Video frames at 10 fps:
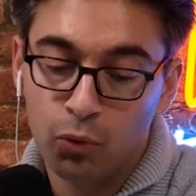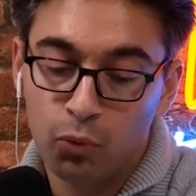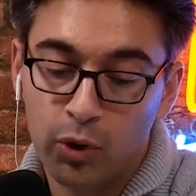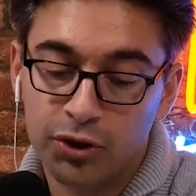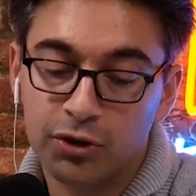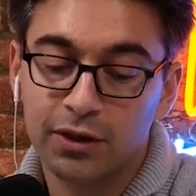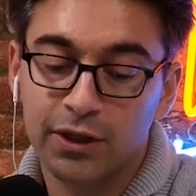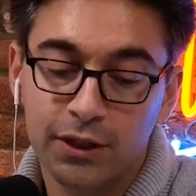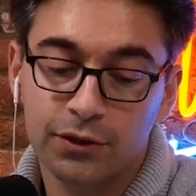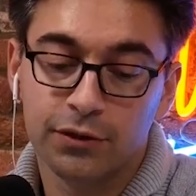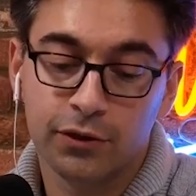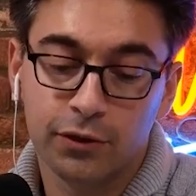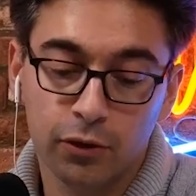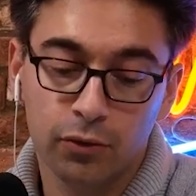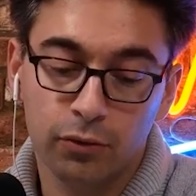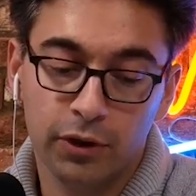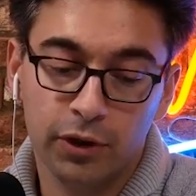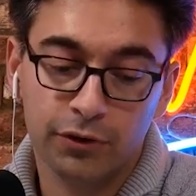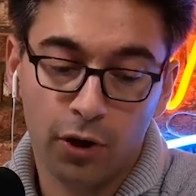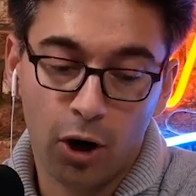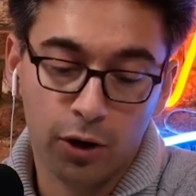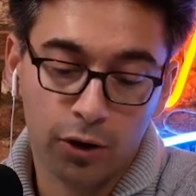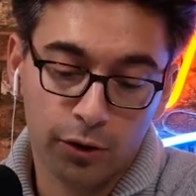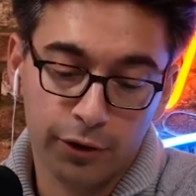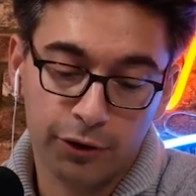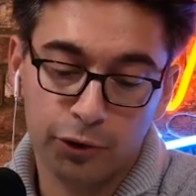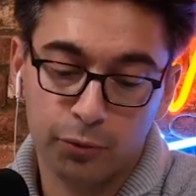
which leads to this article that you